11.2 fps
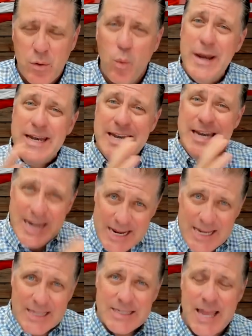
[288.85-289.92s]
what
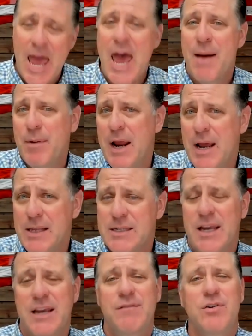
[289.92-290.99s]
needs to happen on
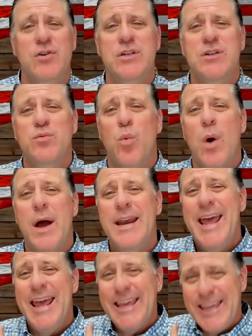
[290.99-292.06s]
site versus what
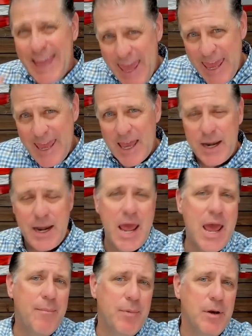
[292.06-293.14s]
can
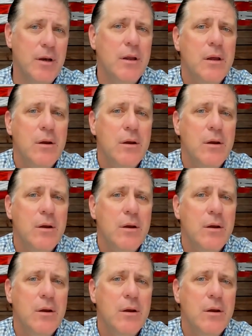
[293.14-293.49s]
happen